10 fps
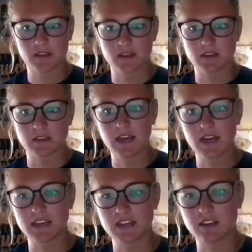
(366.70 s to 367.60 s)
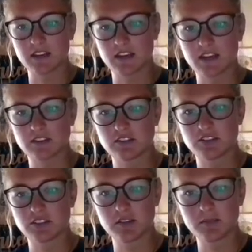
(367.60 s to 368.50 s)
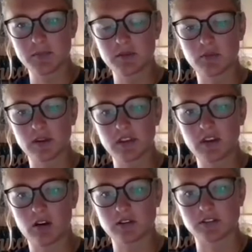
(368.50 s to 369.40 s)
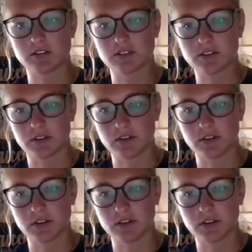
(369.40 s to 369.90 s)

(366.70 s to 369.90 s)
Yeah, it should be really hard to stir.